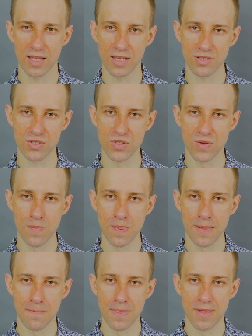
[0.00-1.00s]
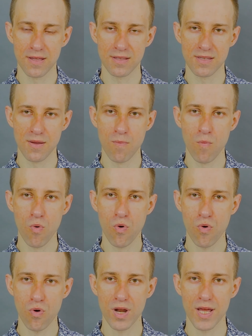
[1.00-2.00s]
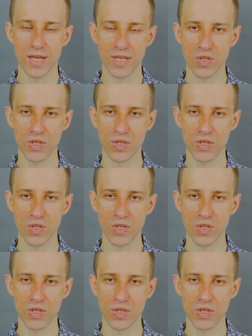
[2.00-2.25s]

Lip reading: is the more